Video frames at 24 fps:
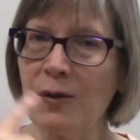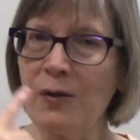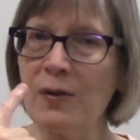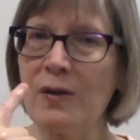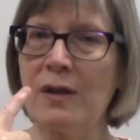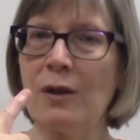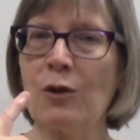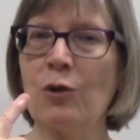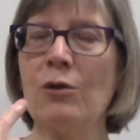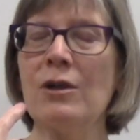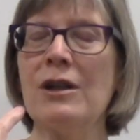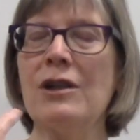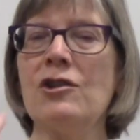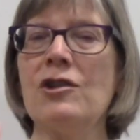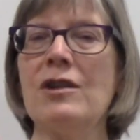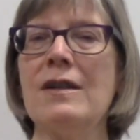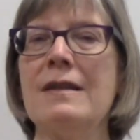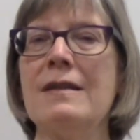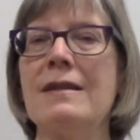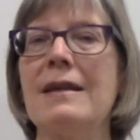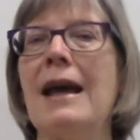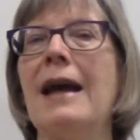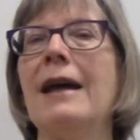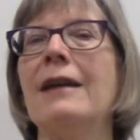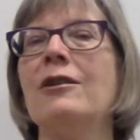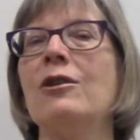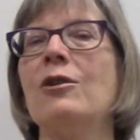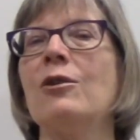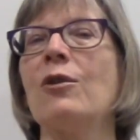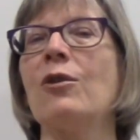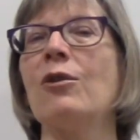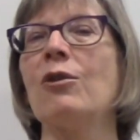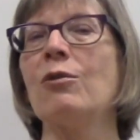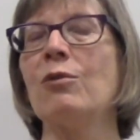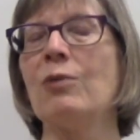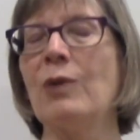secretions and your
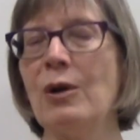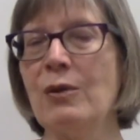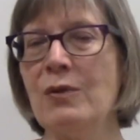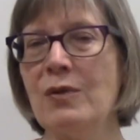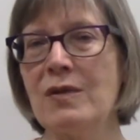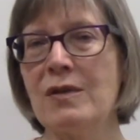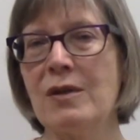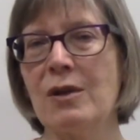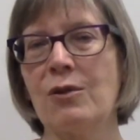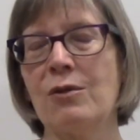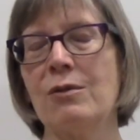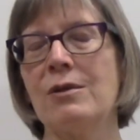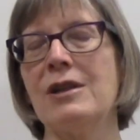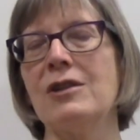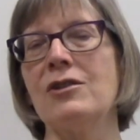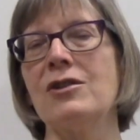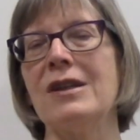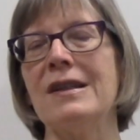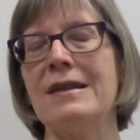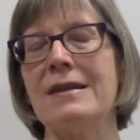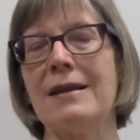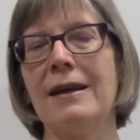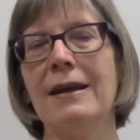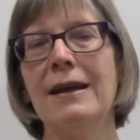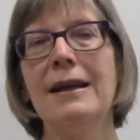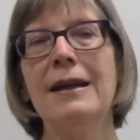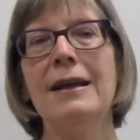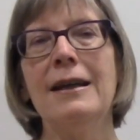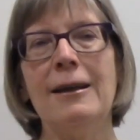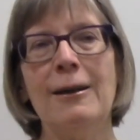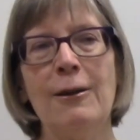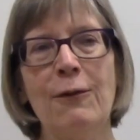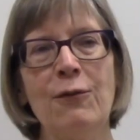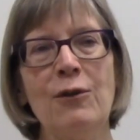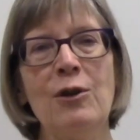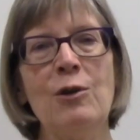throat secretions
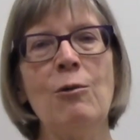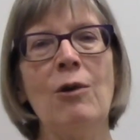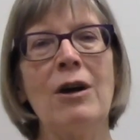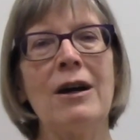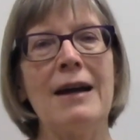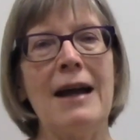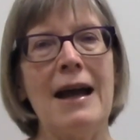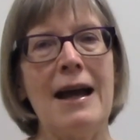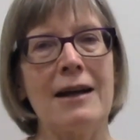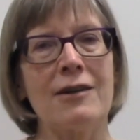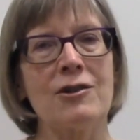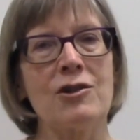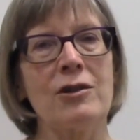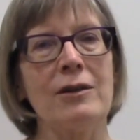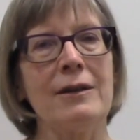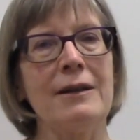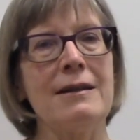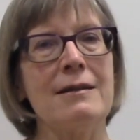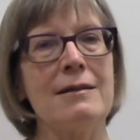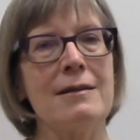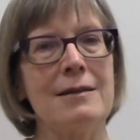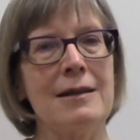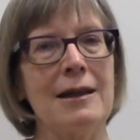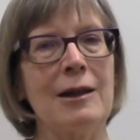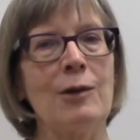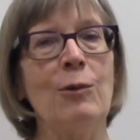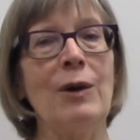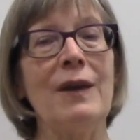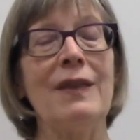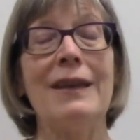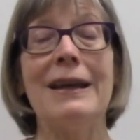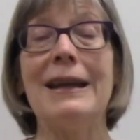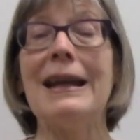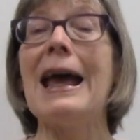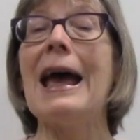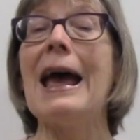if you are actually sick with
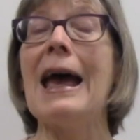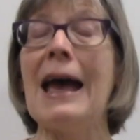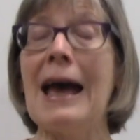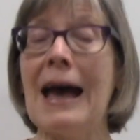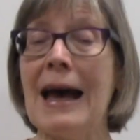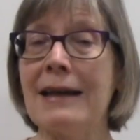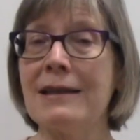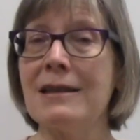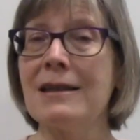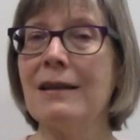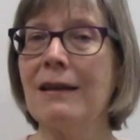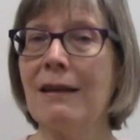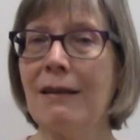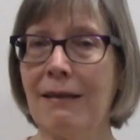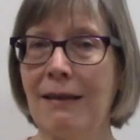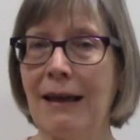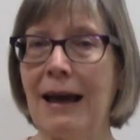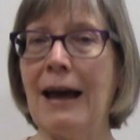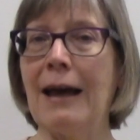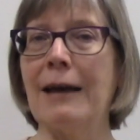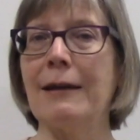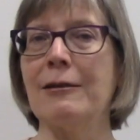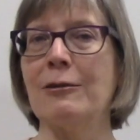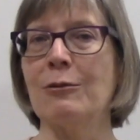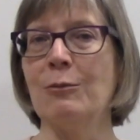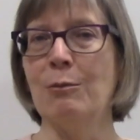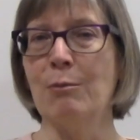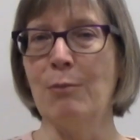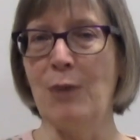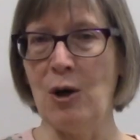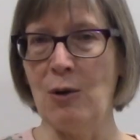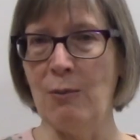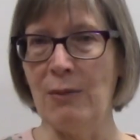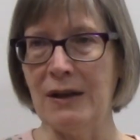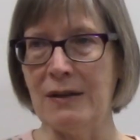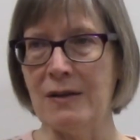it at that
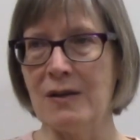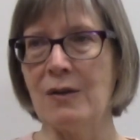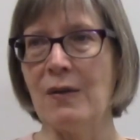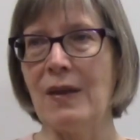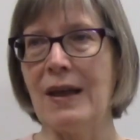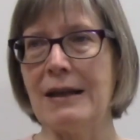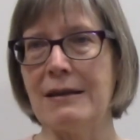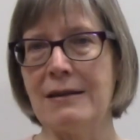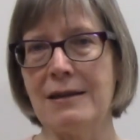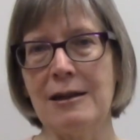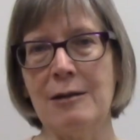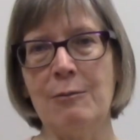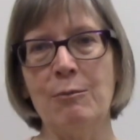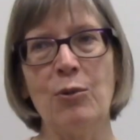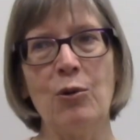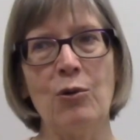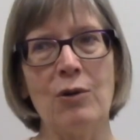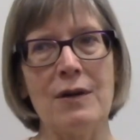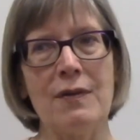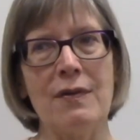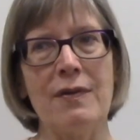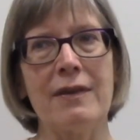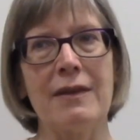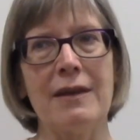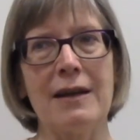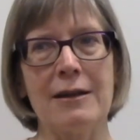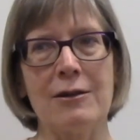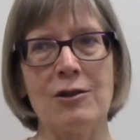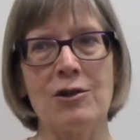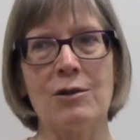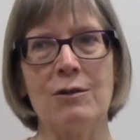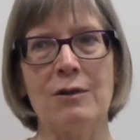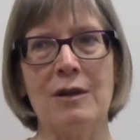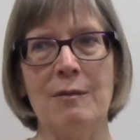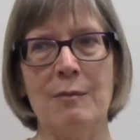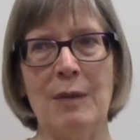moment. So that's an important thing
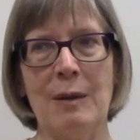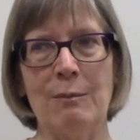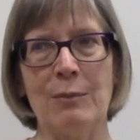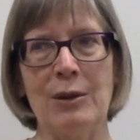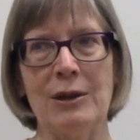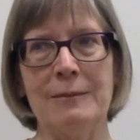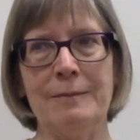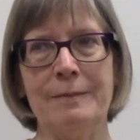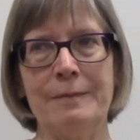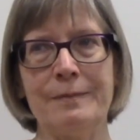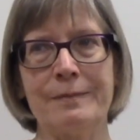to remember.